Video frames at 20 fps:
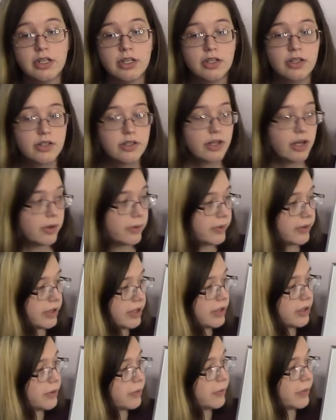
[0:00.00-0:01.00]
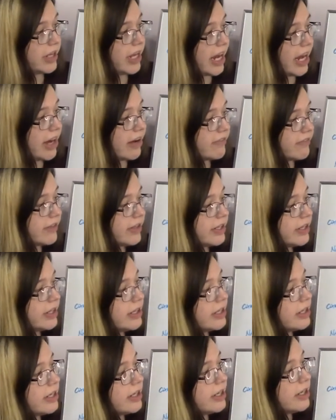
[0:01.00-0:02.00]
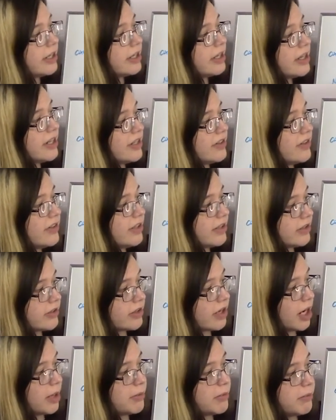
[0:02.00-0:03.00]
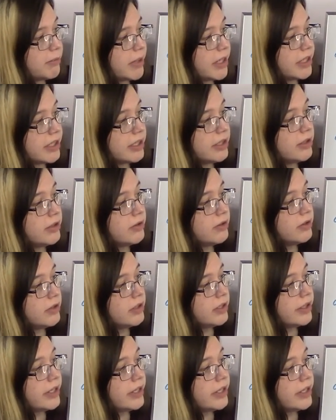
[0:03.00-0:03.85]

So, we have the 6-carbon molecule